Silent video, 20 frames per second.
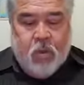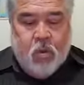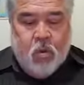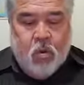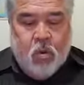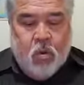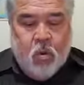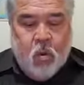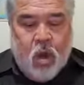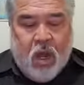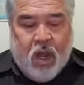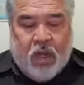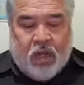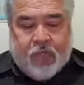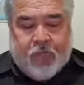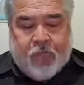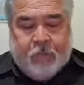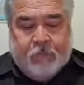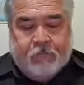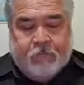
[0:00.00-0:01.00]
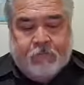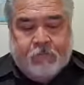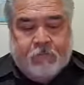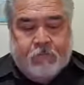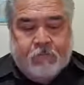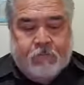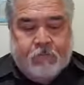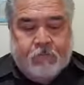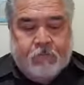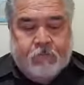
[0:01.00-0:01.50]
were wise,
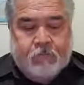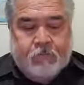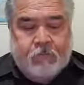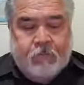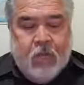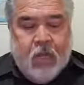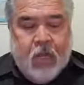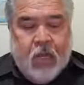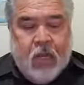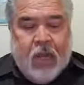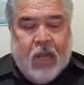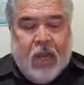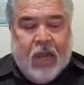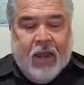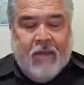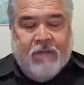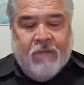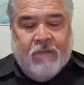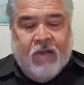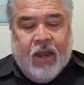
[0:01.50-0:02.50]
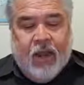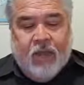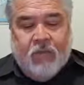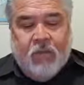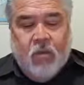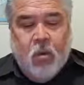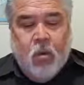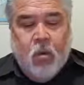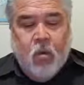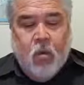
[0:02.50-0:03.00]
and five
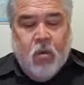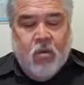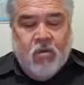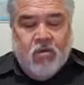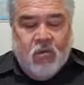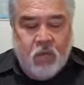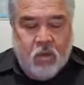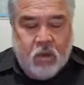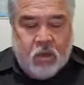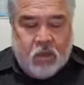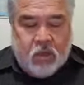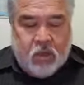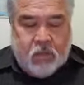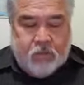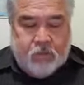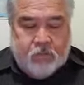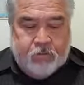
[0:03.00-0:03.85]
were foolish.